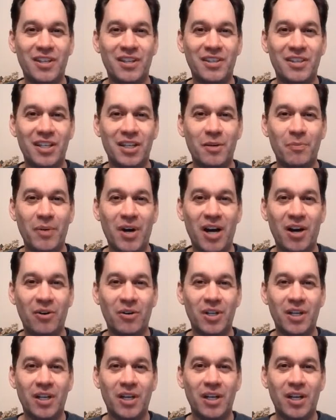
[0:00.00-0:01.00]
Think
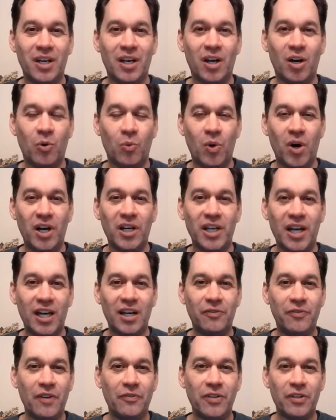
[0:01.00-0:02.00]
about one out
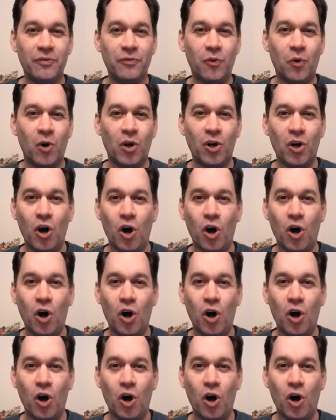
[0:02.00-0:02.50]
of every four